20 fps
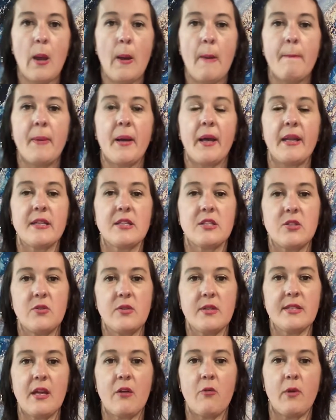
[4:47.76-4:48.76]
But as soon
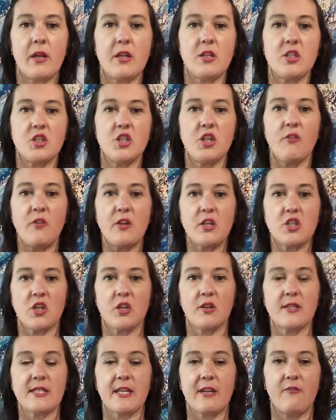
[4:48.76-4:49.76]
as I went onto Jiffy
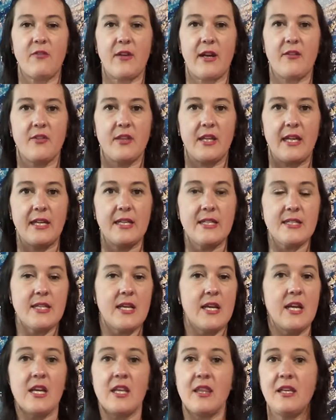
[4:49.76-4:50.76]
Shirts and found these,
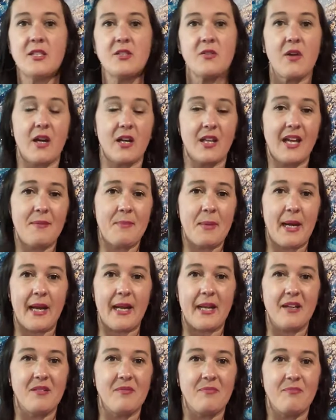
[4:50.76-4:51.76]
these are all I
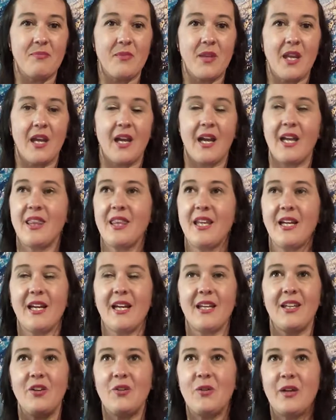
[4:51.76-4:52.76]
buy. I think
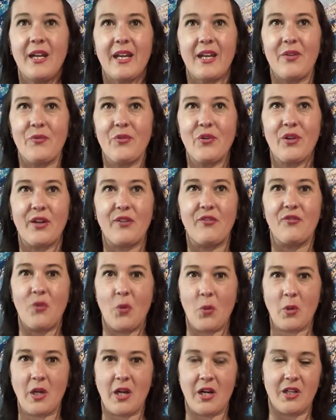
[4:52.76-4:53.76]
you can get them for like
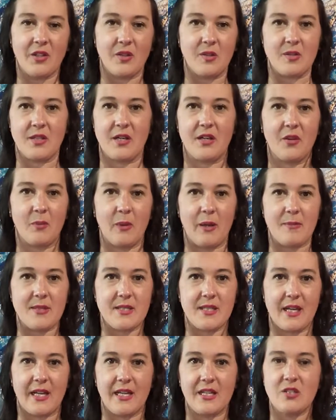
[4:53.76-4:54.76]
$4 on the
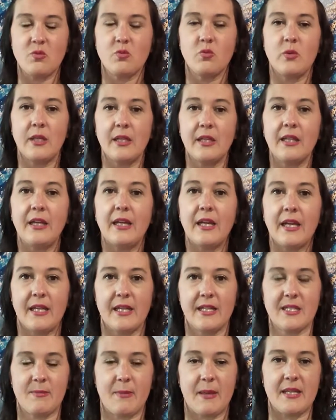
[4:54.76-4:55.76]
website. It's really
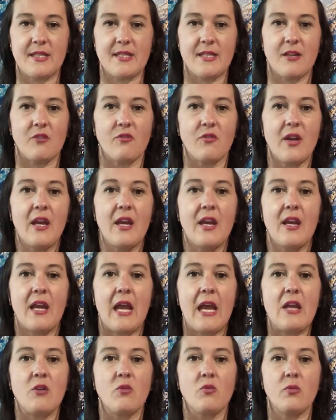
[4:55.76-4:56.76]
inexpensive
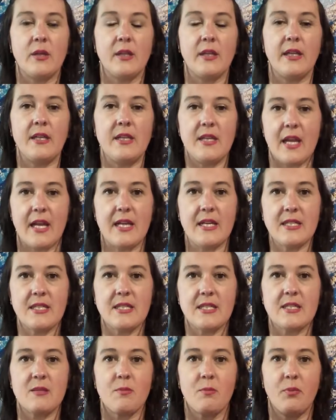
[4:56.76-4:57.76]
and a really
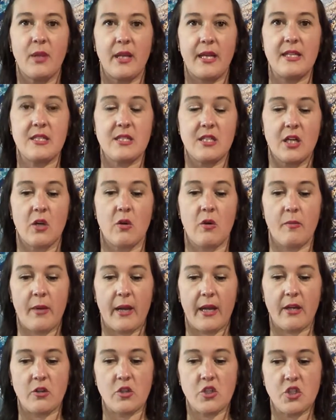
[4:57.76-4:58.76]
nice place to go and
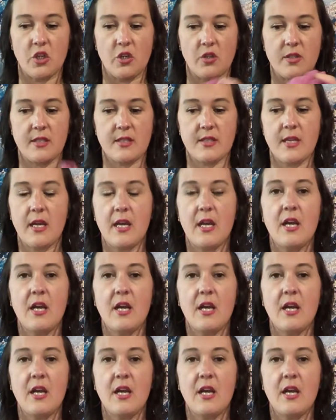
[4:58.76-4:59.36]
buy your shirts.